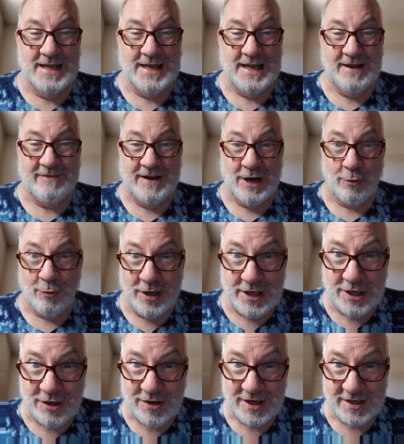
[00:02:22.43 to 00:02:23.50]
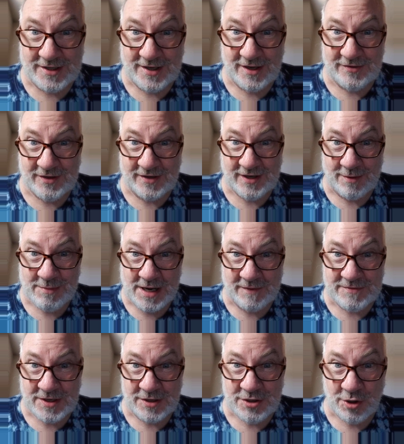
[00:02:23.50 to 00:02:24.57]
If you get really good at this, as I may
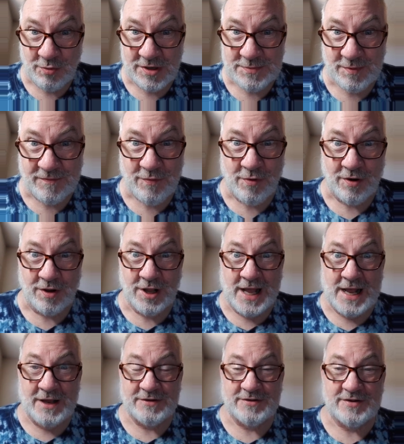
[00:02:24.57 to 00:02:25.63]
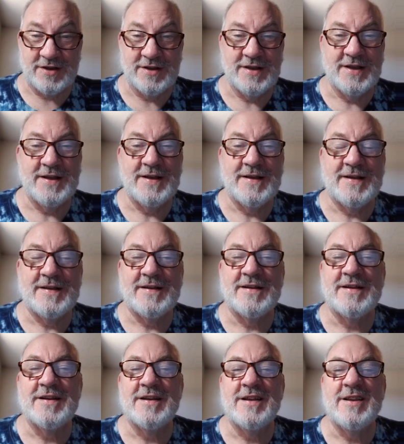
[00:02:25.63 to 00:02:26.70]
have said to you once before in class,
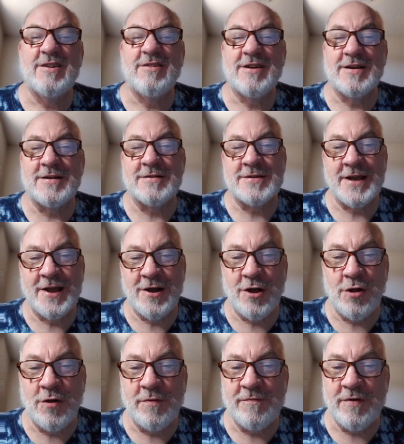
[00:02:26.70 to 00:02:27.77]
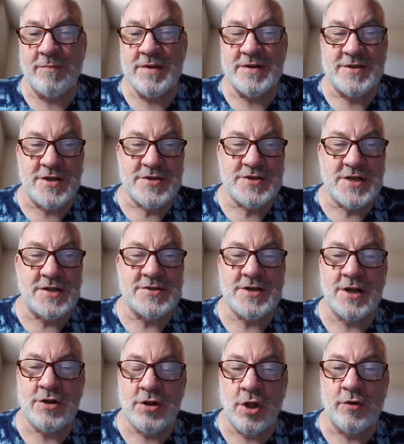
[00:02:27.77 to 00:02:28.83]
you can tell from the distance
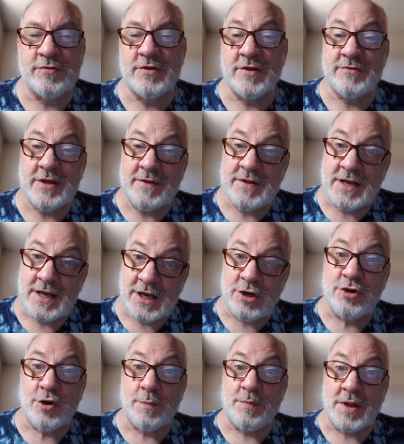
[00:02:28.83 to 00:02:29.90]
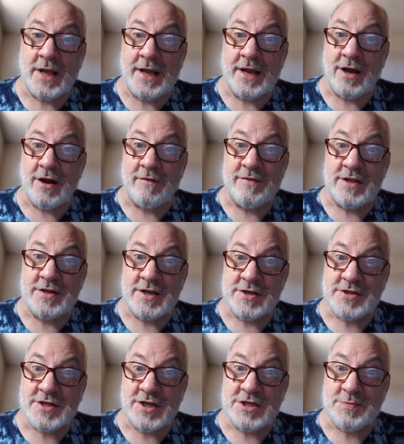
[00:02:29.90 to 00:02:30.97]
and closeness and the interplay of the
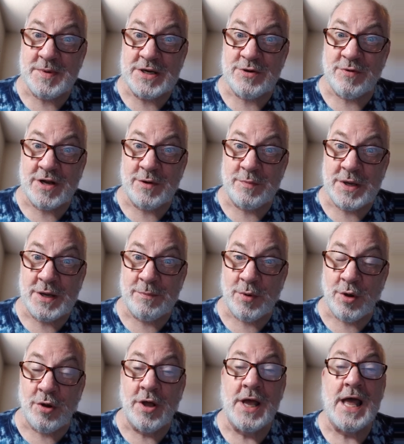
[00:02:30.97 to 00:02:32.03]
distance between people